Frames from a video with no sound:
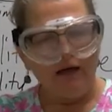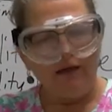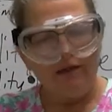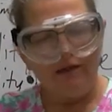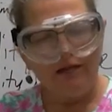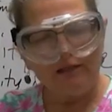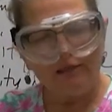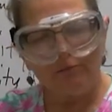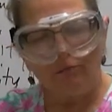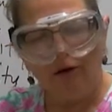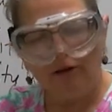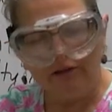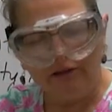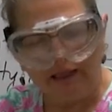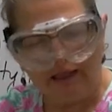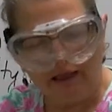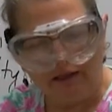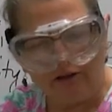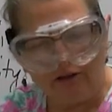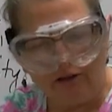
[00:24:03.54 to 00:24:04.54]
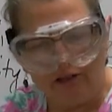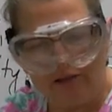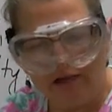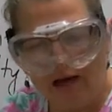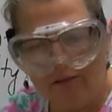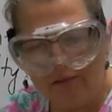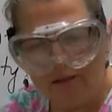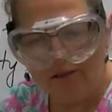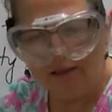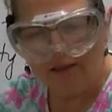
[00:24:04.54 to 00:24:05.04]
This particular
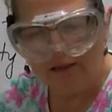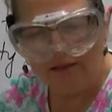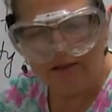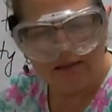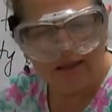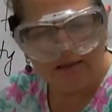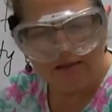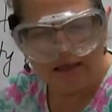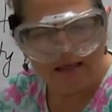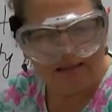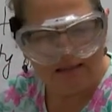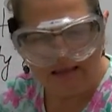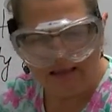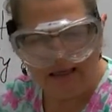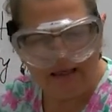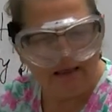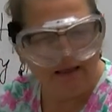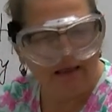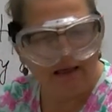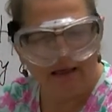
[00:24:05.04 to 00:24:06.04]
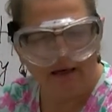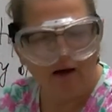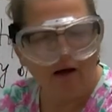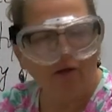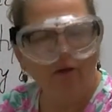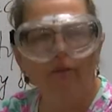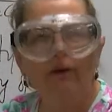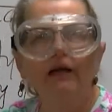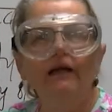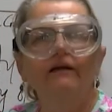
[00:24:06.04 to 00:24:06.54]
substance doesn't need to get
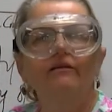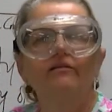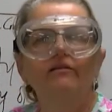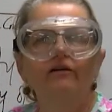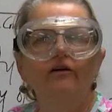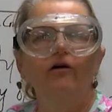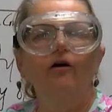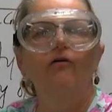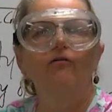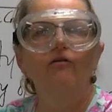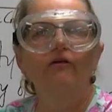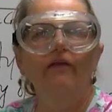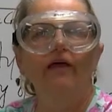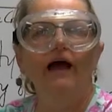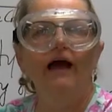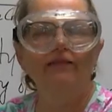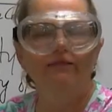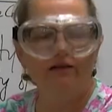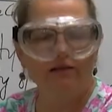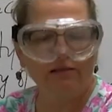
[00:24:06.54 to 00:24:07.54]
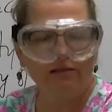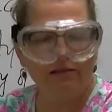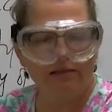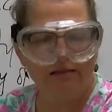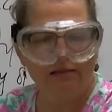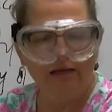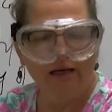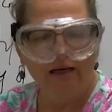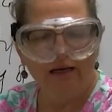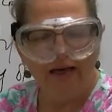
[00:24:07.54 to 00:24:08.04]
all the way to 0 for that. This
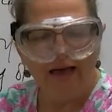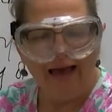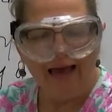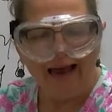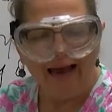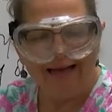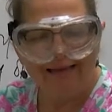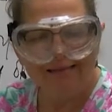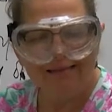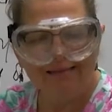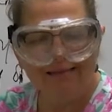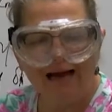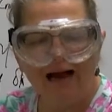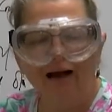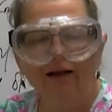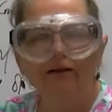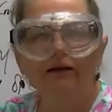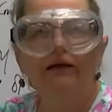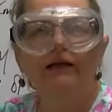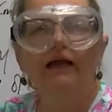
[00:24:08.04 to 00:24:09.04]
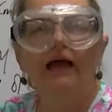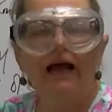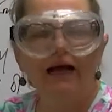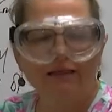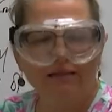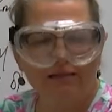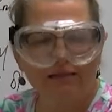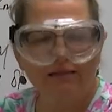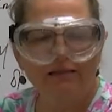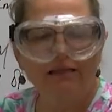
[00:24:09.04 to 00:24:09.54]
is a solid
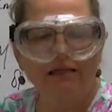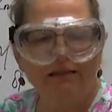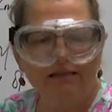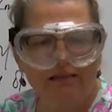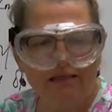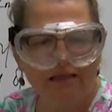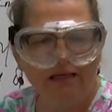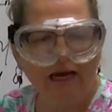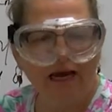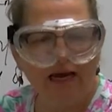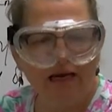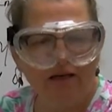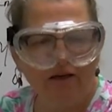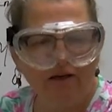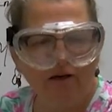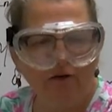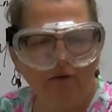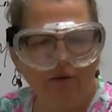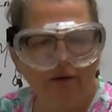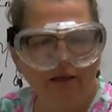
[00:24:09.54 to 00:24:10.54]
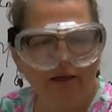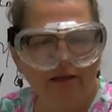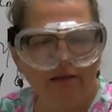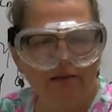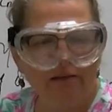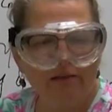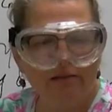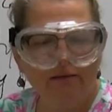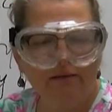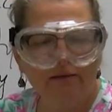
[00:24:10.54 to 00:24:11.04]
at 68
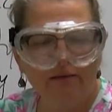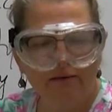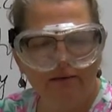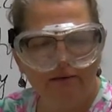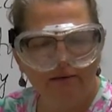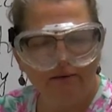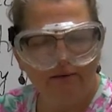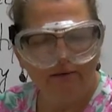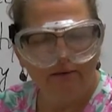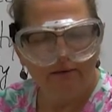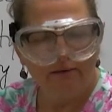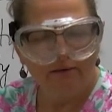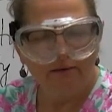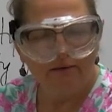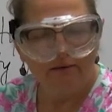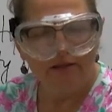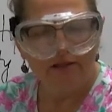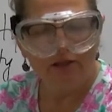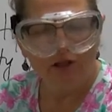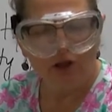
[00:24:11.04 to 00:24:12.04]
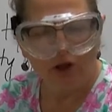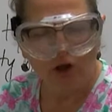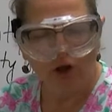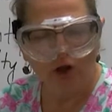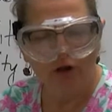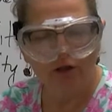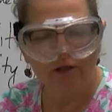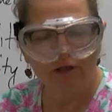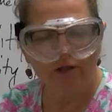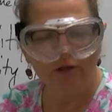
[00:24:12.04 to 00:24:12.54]
degrees. This
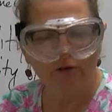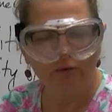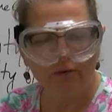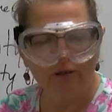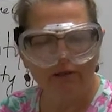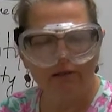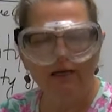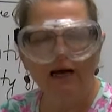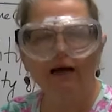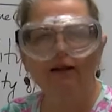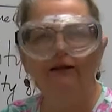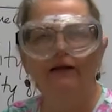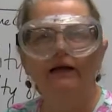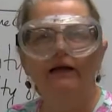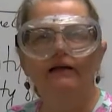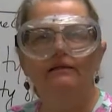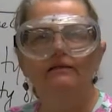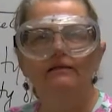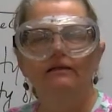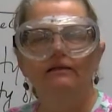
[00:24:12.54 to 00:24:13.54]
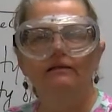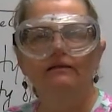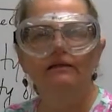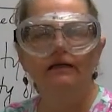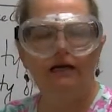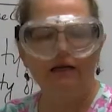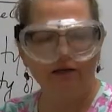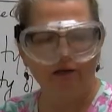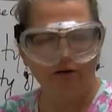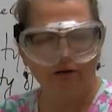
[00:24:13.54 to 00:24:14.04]
turns into a solid at
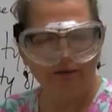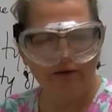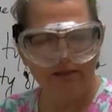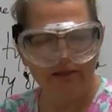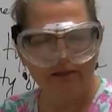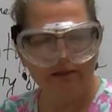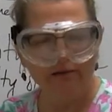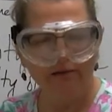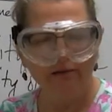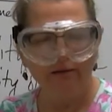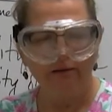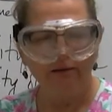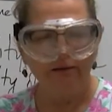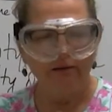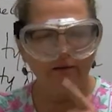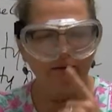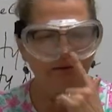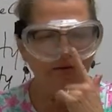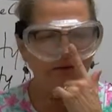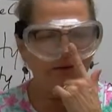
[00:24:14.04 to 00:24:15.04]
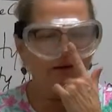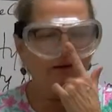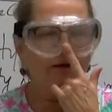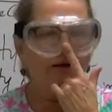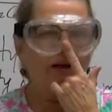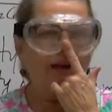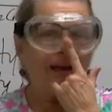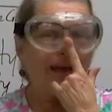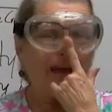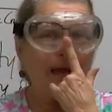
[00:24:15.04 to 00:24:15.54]
68 degrees.
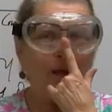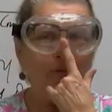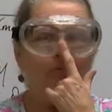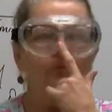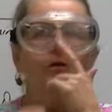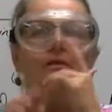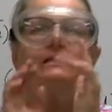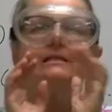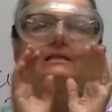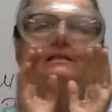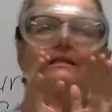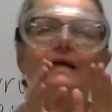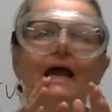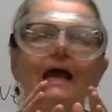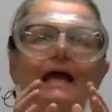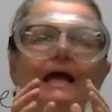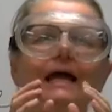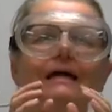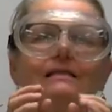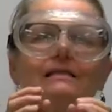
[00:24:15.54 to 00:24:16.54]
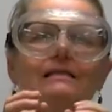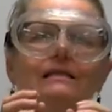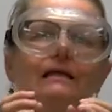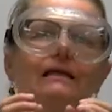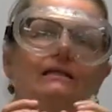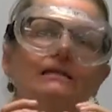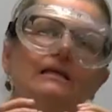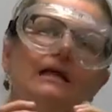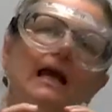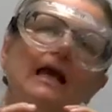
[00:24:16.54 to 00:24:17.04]
It will stay at
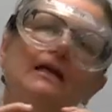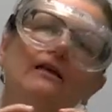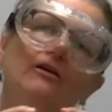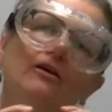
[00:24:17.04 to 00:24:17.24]
68